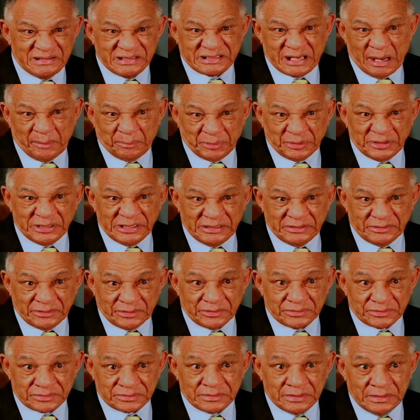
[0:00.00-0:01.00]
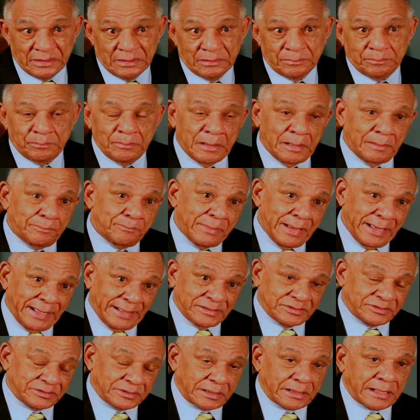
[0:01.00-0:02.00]
a couple of years of
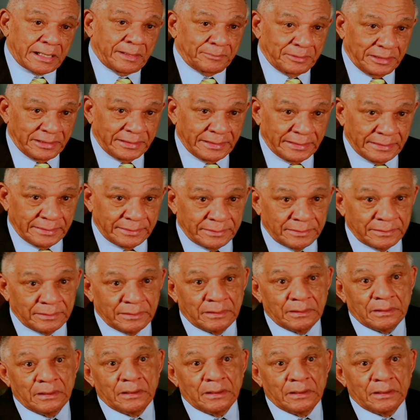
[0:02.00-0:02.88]
bands coming in.